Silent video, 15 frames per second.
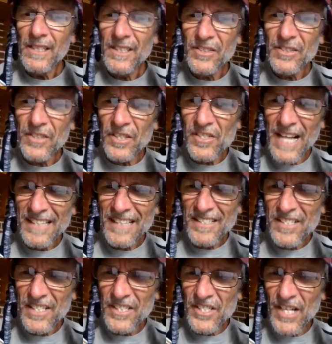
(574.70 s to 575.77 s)
Does that
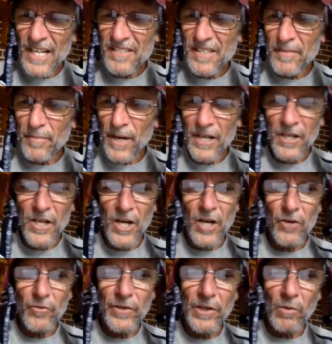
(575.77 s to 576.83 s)
suggest that
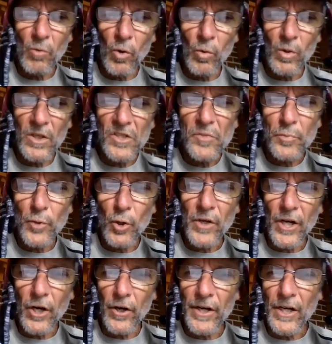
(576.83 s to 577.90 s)
mitochondria were once
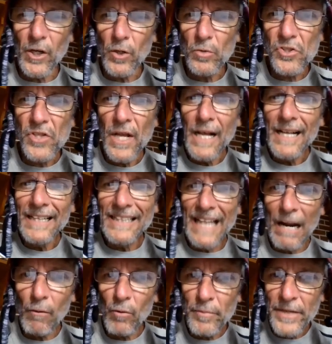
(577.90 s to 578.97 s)
prokaryotes? That
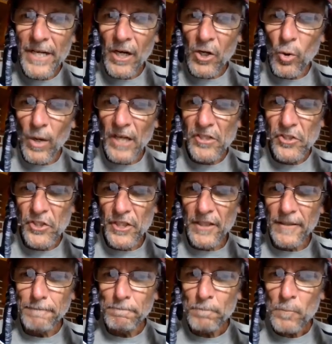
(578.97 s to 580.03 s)
would be a question
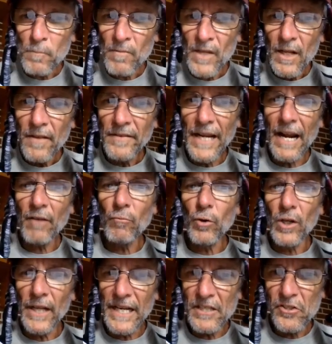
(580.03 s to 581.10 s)
that
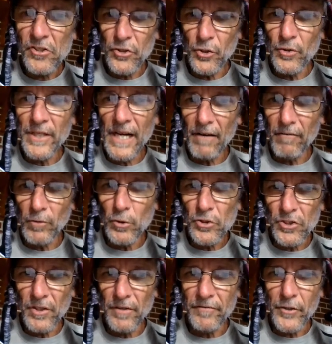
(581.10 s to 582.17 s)
relates to the evolution
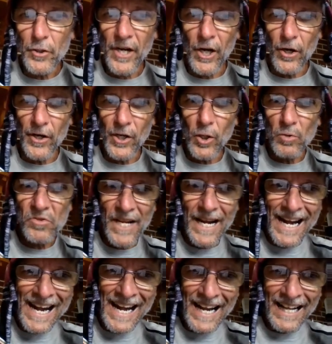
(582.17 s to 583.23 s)
of eukaryotes
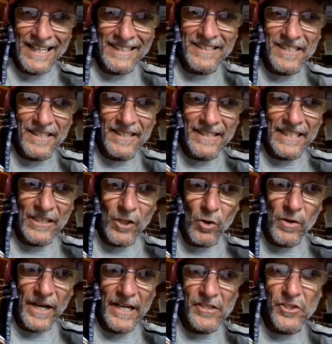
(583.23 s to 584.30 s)
and the
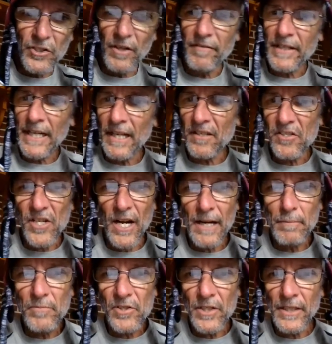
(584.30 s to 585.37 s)
location of the
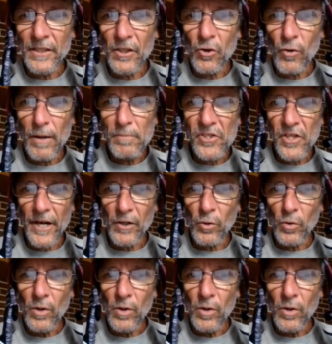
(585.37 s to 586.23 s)
enzymes in the Krebs cycle.